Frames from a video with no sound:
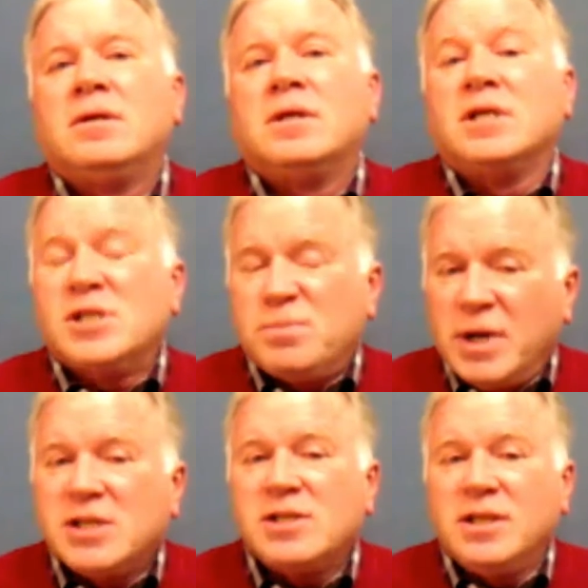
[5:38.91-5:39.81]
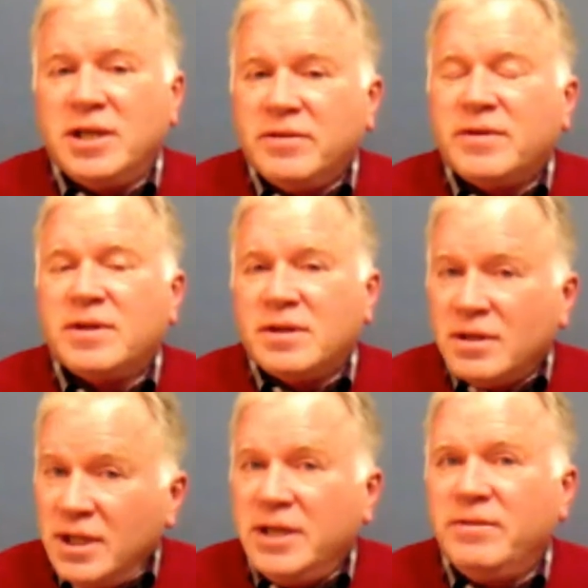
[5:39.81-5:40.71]
especially if
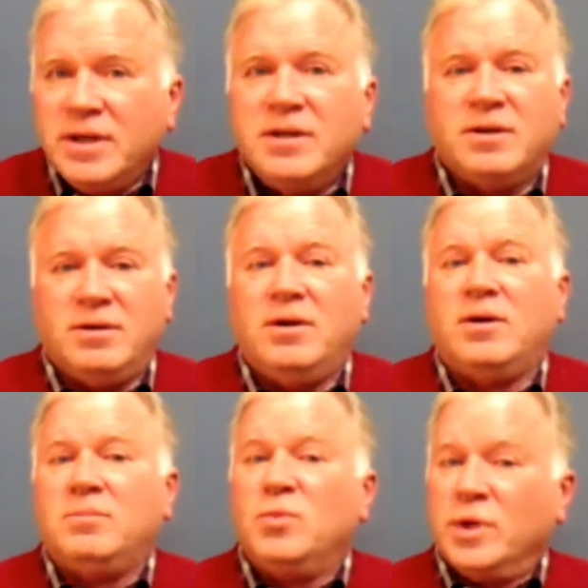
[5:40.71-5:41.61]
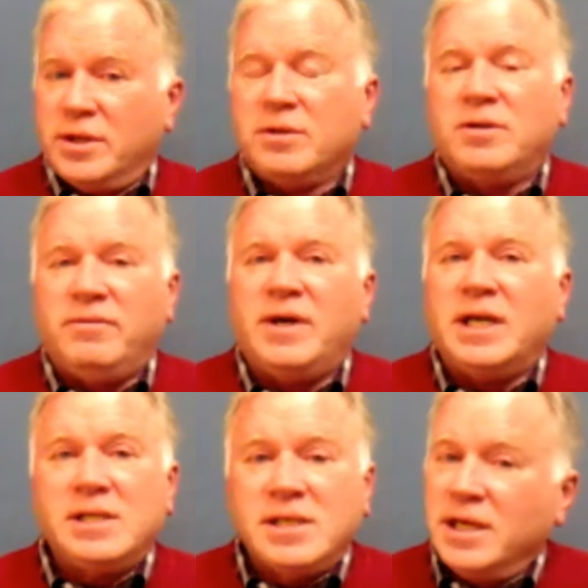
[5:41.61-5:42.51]
leaving their home with their
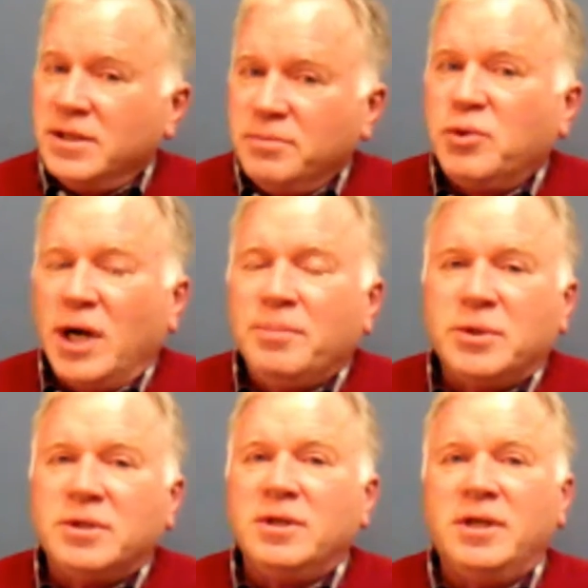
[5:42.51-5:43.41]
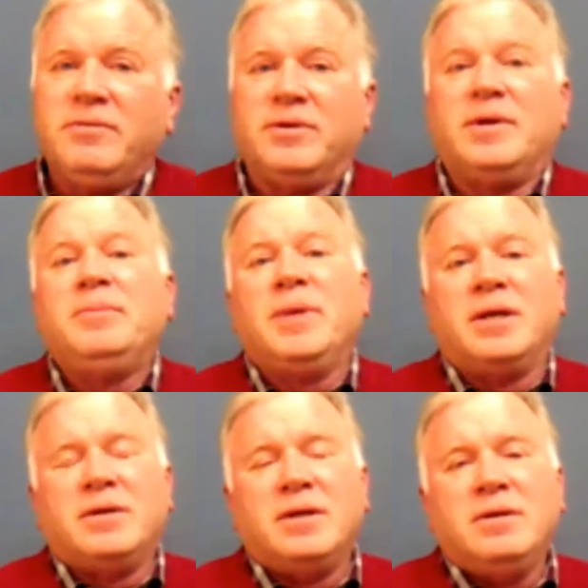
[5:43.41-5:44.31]
device and the proper delivery
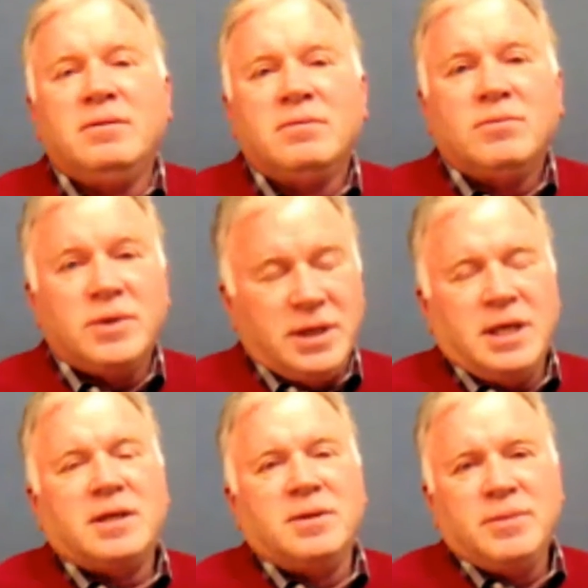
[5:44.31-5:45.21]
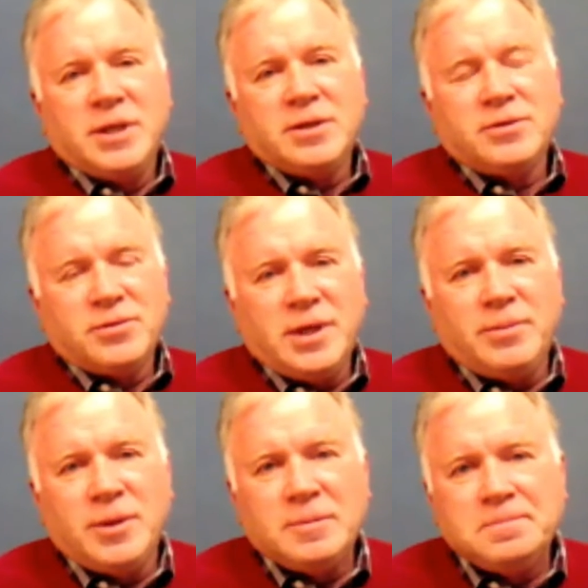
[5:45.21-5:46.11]
method would get them into
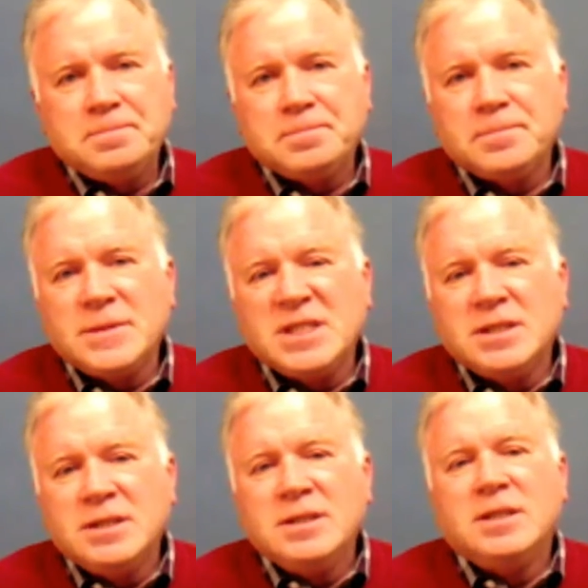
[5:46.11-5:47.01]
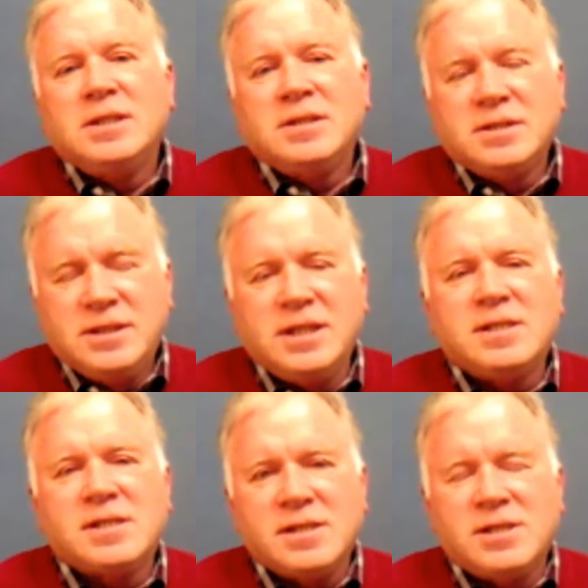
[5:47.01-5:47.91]
trouble.
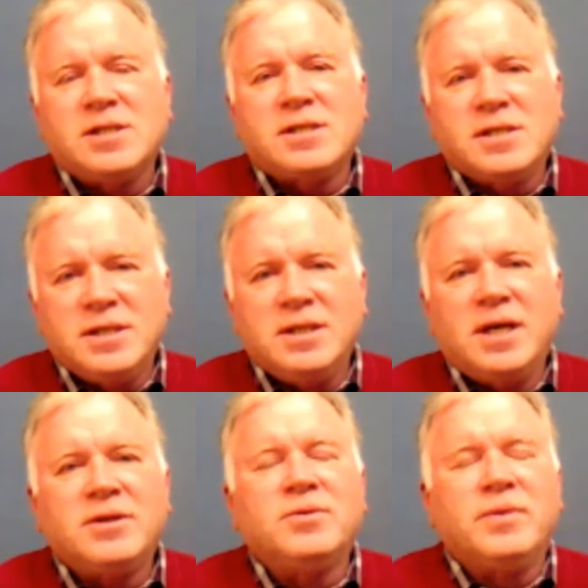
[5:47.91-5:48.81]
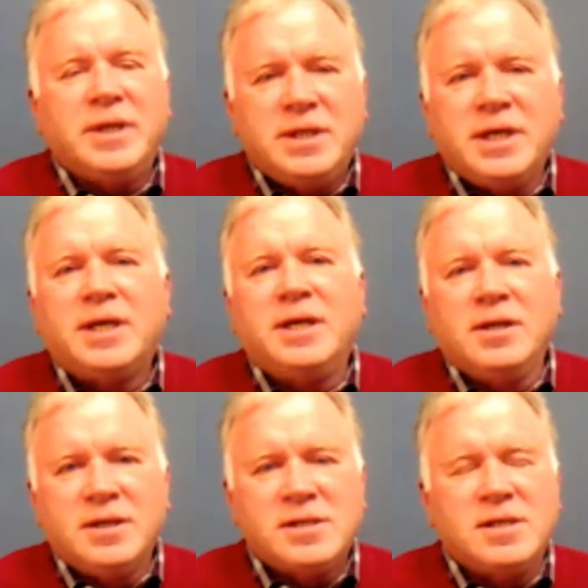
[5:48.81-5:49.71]
This is just another
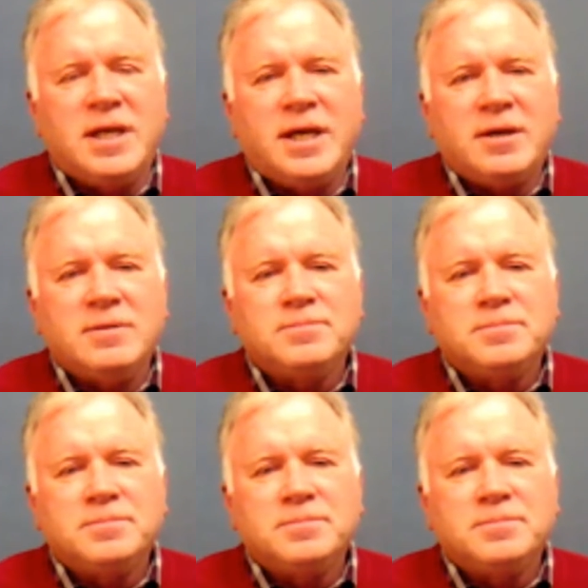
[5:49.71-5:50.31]
ridiculous layer.